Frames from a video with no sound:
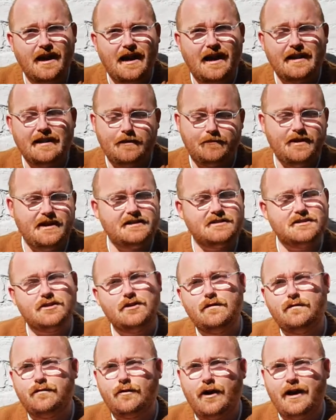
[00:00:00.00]
And that means
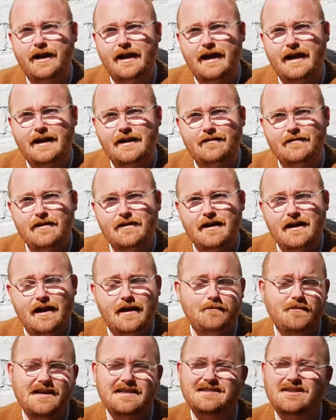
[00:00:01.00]
Good Friday. It
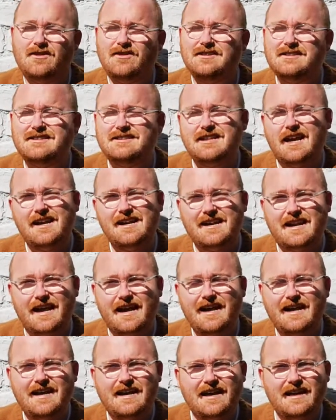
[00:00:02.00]
means that on
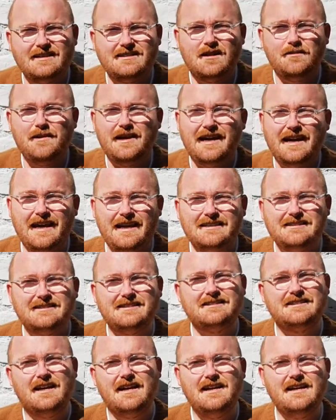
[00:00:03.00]
Sunday, it's going to be Easter
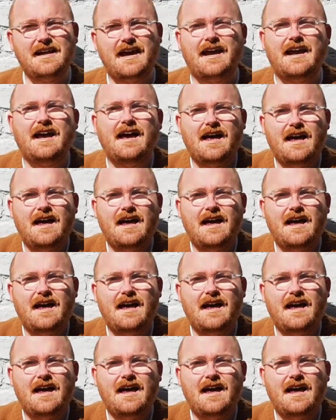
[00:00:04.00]
Sunday.